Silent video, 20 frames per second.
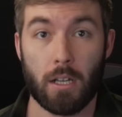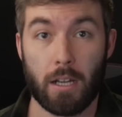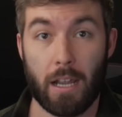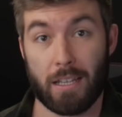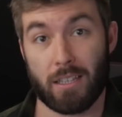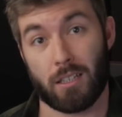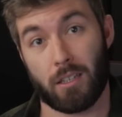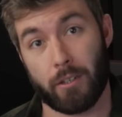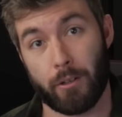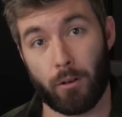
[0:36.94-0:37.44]

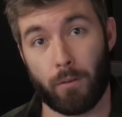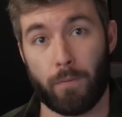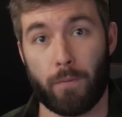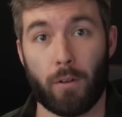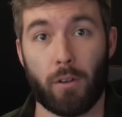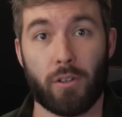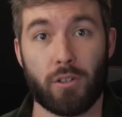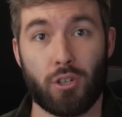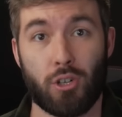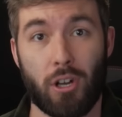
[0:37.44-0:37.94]
And a little
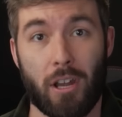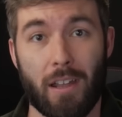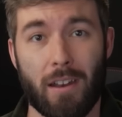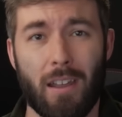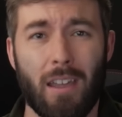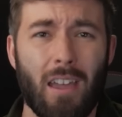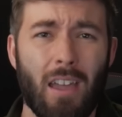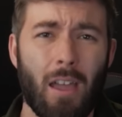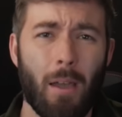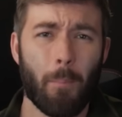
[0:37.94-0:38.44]
full of shit.
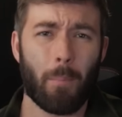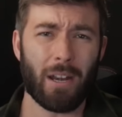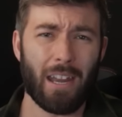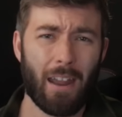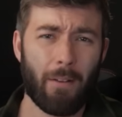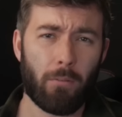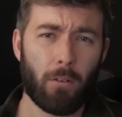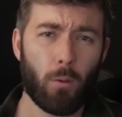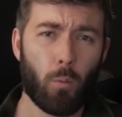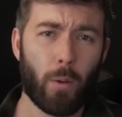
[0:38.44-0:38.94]
But
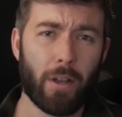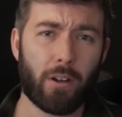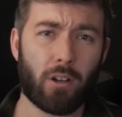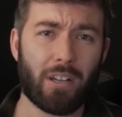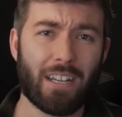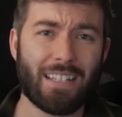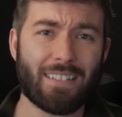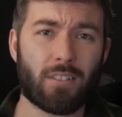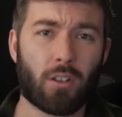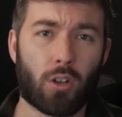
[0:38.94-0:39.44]
every winner
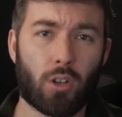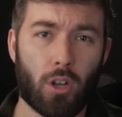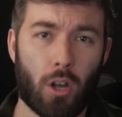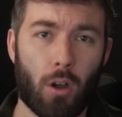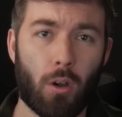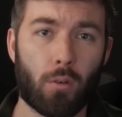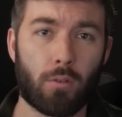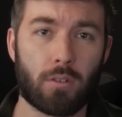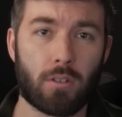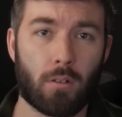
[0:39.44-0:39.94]
needs a
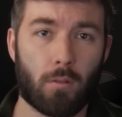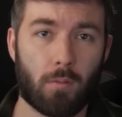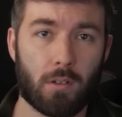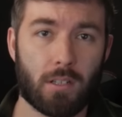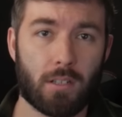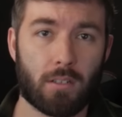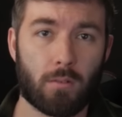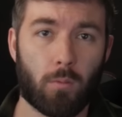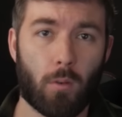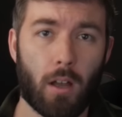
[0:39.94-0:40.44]
coach,
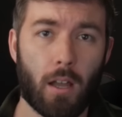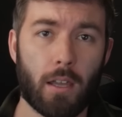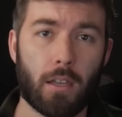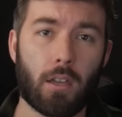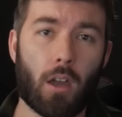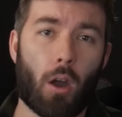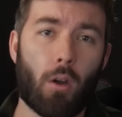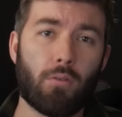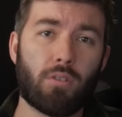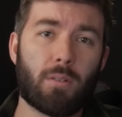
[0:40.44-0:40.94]
which is why
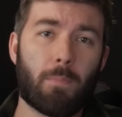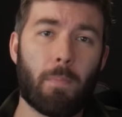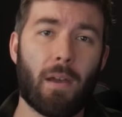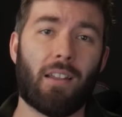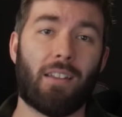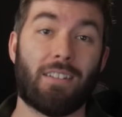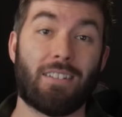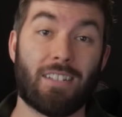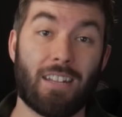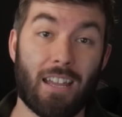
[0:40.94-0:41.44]
Coach
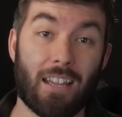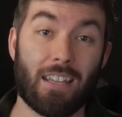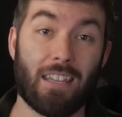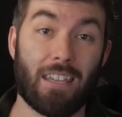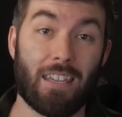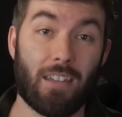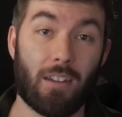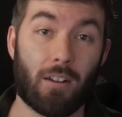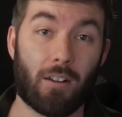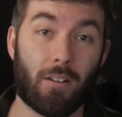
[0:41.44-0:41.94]
Belichegg
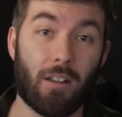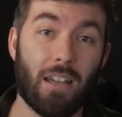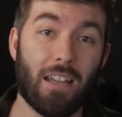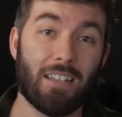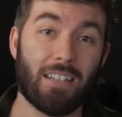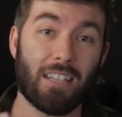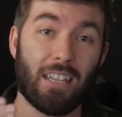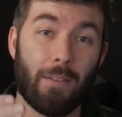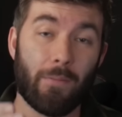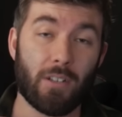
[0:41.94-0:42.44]
here
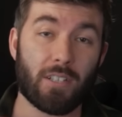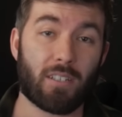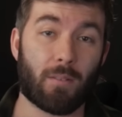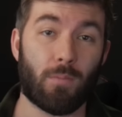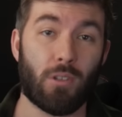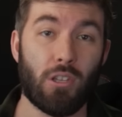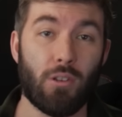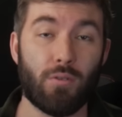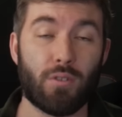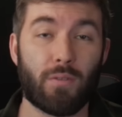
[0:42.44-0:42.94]
to give you
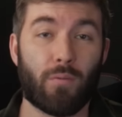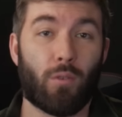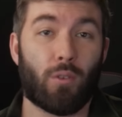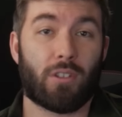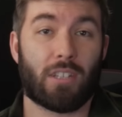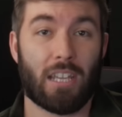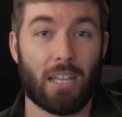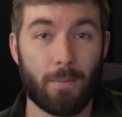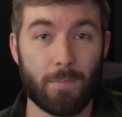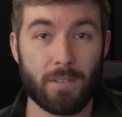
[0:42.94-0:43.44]
some useful
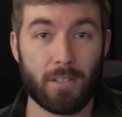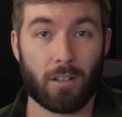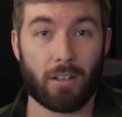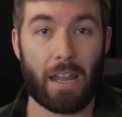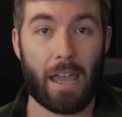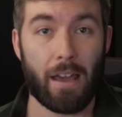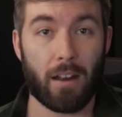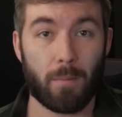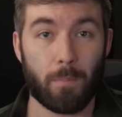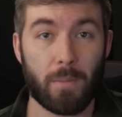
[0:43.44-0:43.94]
tips on
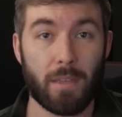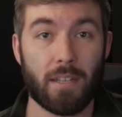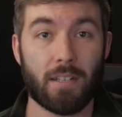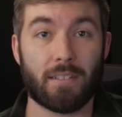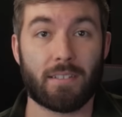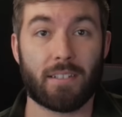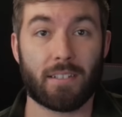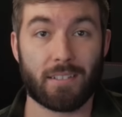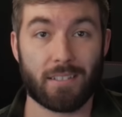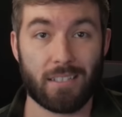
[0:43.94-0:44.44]
how to be a
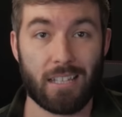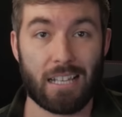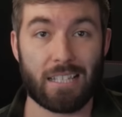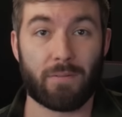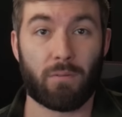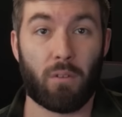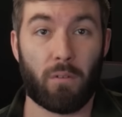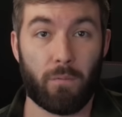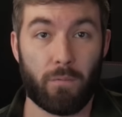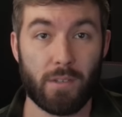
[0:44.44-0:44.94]

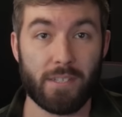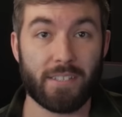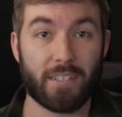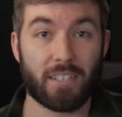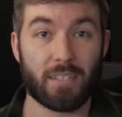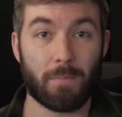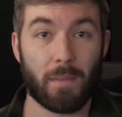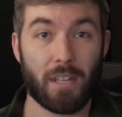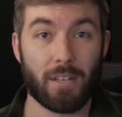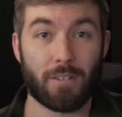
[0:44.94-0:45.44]
successful
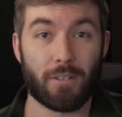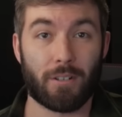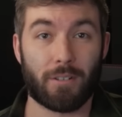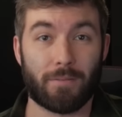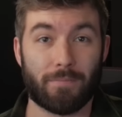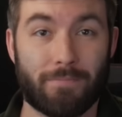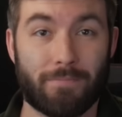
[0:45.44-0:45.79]
physics major.